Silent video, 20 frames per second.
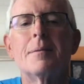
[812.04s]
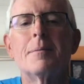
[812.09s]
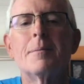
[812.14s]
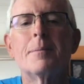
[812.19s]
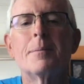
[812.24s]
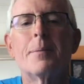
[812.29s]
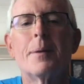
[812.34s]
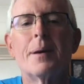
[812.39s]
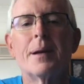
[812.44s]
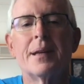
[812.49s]

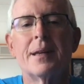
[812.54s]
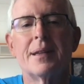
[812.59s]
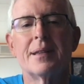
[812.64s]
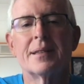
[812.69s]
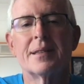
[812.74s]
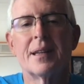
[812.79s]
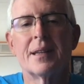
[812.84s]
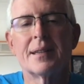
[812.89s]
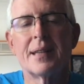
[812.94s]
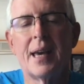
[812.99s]
But he
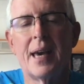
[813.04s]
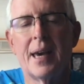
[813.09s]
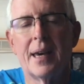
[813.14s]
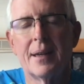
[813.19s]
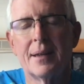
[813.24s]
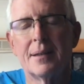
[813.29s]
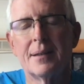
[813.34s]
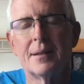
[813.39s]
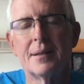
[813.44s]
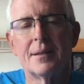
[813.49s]
says,
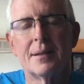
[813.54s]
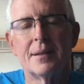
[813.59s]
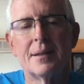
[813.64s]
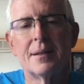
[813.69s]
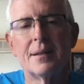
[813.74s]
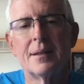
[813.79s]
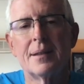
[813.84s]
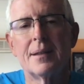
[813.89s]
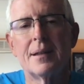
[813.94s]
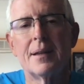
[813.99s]
hey,
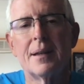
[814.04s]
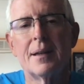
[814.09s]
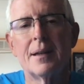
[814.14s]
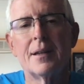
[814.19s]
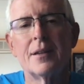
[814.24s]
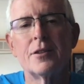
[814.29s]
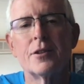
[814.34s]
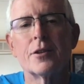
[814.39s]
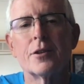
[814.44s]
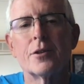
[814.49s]

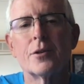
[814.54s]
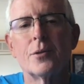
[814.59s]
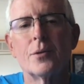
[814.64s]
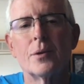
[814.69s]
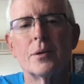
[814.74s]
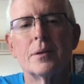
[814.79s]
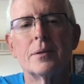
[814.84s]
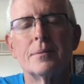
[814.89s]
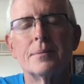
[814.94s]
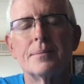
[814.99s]
you're
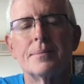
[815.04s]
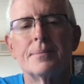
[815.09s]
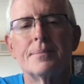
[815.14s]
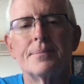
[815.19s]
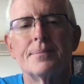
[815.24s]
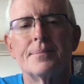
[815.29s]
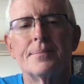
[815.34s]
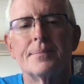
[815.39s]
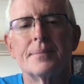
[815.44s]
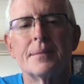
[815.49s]
cool.
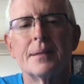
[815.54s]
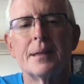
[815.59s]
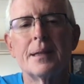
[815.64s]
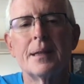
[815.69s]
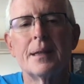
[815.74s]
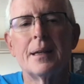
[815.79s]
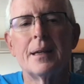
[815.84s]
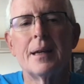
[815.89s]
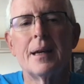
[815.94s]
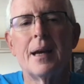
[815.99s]

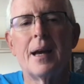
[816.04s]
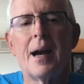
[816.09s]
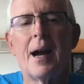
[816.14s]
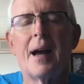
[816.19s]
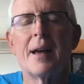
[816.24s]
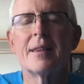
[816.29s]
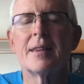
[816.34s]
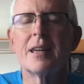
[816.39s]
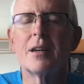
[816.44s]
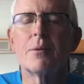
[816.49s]

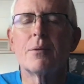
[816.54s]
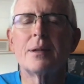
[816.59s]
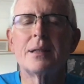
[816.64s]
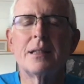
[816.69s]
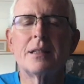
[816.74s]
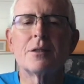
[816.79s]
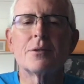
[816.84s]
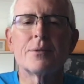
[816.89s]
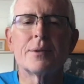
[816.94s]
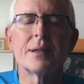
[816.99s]
I think we
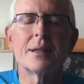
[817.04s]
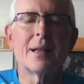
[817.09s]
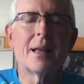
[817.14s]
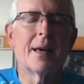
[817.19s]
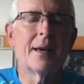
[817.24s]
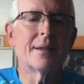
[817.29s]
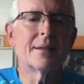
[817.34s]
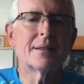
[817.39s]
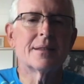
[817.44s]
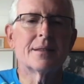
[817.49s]
need to
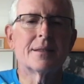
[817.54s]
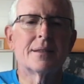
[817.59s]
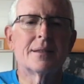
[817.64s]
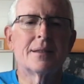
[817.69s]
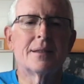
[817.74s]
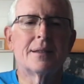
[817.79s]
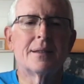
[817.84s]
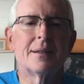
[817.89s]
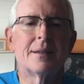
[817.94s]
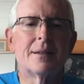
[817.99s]
realize,
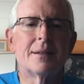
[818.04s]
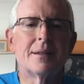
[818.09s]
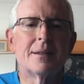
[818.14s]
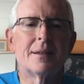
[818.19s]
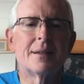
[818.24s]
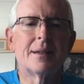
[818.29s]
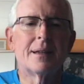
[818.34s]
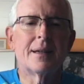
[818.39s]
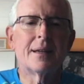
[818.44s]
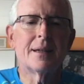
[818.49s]

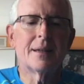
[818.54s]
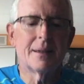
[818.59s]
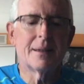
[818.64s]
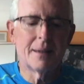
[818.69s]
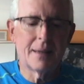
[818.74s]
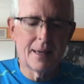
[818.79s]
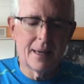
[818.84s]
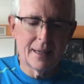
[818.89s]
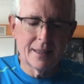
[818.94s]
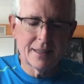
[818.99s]

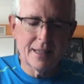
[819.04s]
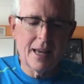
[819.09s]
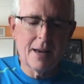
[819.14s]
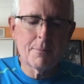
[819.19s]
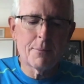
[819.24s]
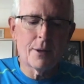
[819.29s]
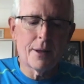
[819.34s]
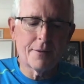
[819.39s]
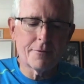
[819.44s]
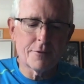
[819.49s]

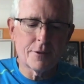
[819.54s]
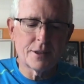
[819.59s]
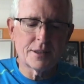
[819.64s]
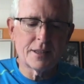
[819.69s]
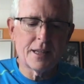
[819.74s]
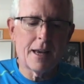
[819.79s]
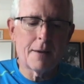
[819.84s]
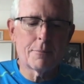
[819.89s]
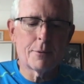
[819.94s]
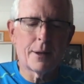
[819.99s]
example after
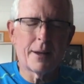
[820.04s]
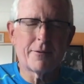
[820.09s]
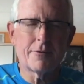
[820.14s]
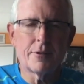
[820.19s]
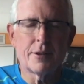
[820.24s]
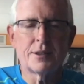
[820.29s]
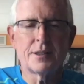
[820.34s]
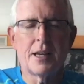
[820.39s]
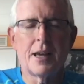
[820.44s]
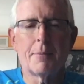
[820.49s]
example after
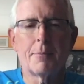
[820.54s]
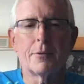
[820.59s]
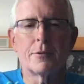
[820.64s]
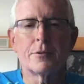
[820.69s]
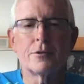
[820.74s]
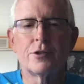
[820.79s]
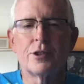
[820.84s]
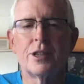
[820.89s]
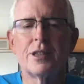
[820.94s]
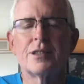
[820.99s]
example,
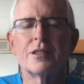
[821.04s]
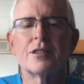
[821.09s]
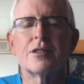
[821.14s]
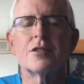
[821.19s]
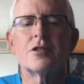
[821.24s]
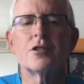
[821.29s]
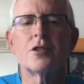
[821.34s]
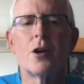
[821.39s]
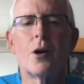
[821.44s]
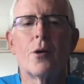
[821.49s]
Jesus
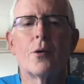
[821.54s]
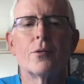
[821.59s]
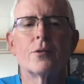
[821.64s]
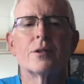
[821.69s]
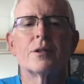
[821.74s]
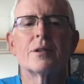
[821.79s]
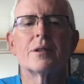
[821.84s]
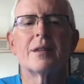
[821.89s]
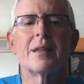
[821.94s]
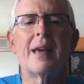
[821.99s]
chose
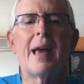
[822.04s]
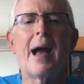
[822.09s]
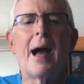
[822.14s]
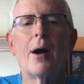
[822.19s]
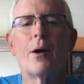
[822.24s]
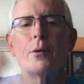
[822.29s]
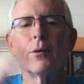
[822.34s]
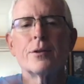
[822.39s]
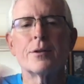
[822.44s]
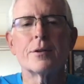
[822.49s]
the
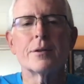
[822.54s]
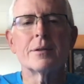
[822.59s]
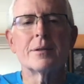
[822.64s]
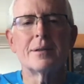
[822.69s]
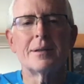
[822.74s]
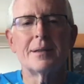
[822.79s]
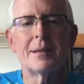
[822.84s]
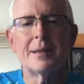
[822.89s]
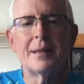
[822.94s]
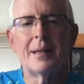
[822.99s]
outer
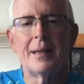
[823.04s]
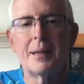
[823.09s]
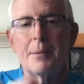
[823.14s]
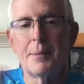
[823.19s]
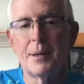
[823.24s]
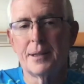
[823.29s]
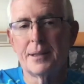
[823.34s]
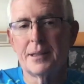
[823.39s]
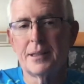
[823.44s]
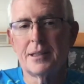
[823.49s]

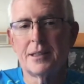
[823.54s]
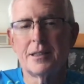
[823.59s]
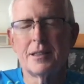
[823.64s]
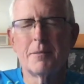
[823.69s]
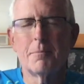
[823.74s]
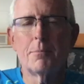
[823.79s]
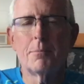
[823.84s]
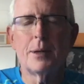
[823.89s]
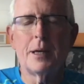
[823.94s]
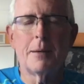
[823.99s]
limits
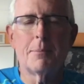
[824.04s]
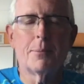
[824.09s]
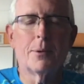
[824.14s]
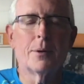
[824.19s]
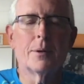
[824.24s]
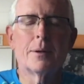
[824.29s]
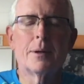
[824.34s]
people.